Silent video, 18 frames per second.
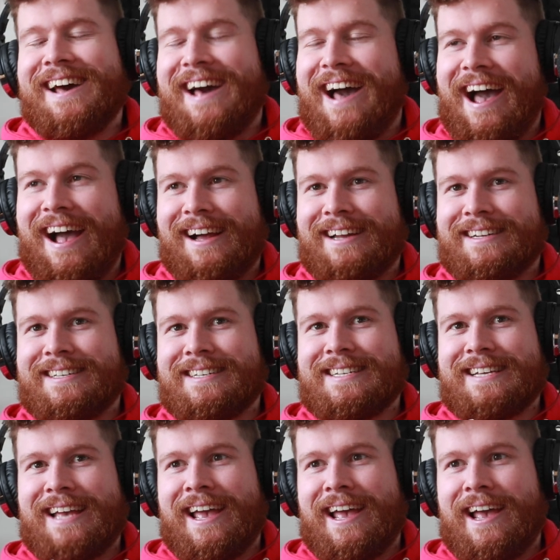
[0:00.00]
And
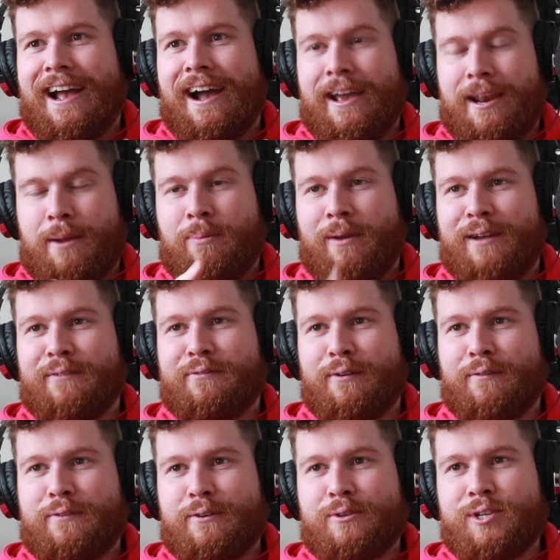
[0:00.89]
uh, I had applied for
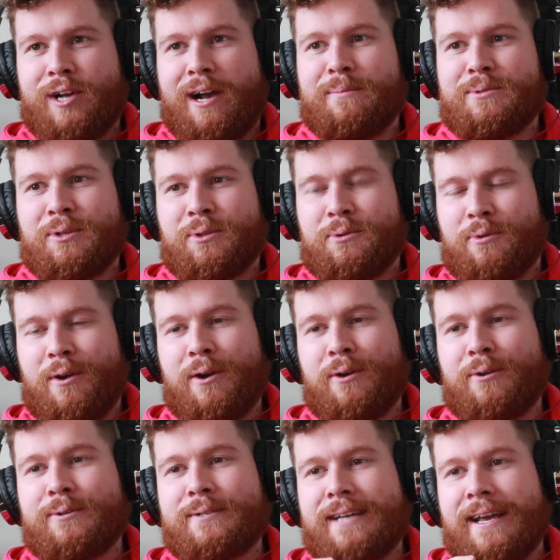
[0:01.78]
a few jobs on the
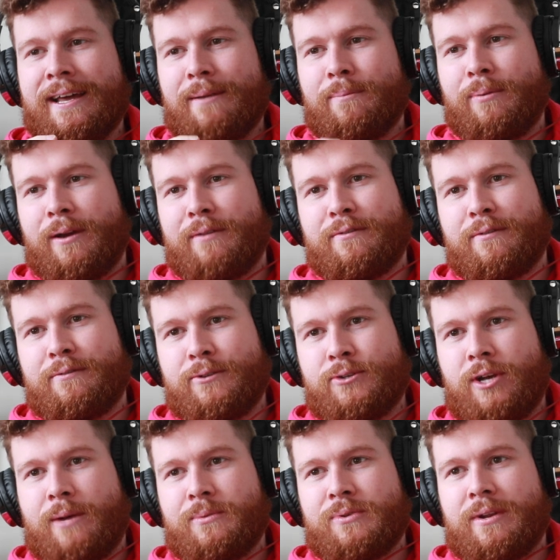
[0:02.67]
road and applied for a few
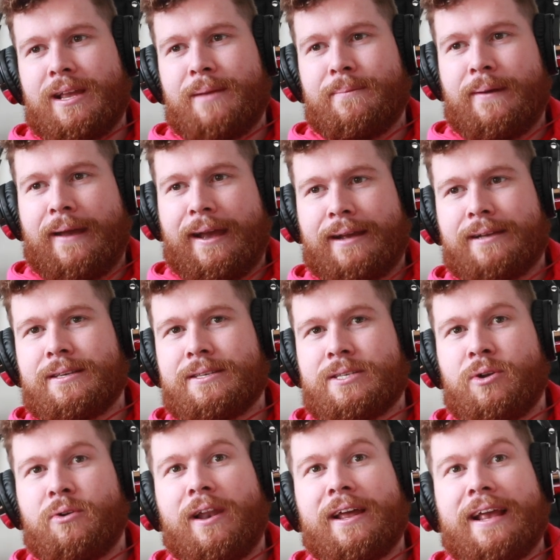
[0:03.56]
jobs when I get back.
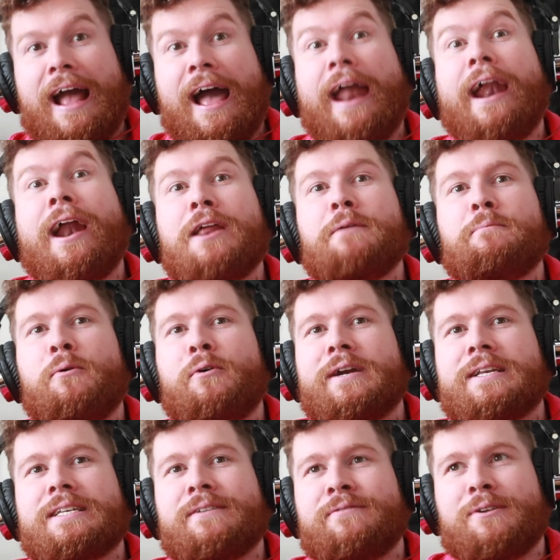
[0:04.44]
So like at any
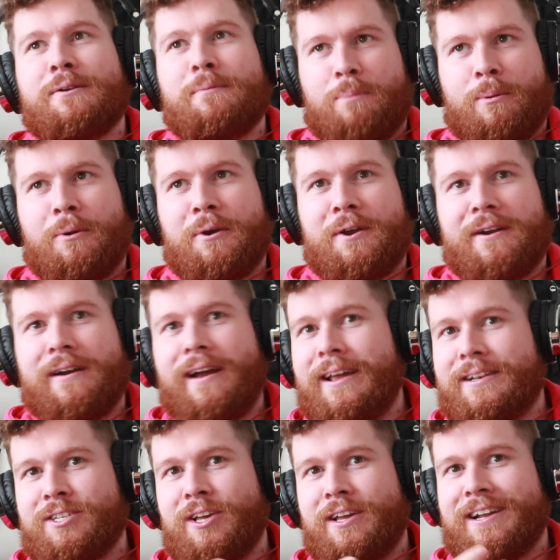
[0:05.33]
point, if an employer
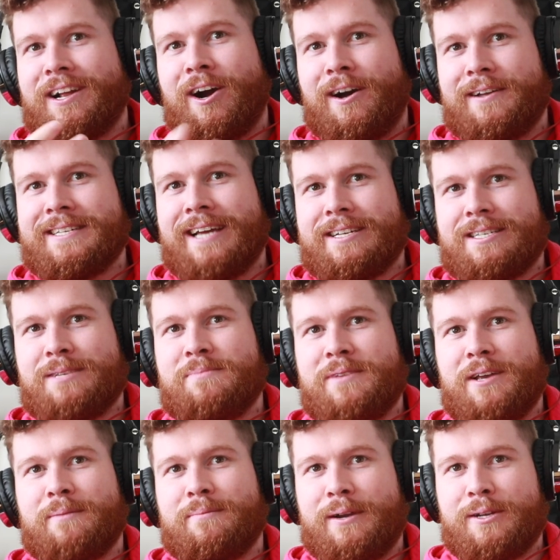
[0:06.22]
had t contacted me
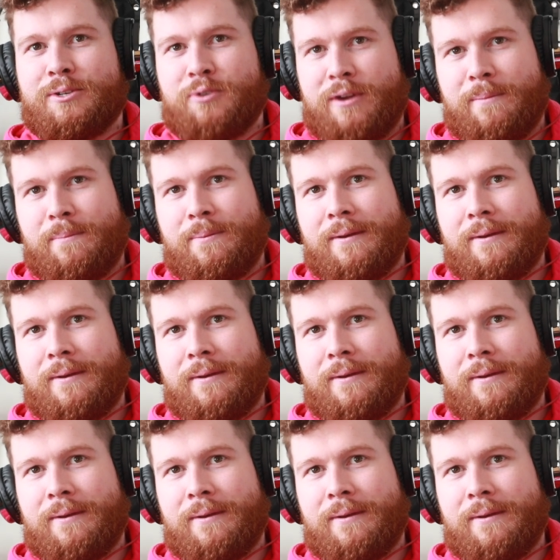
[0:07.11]
on my trip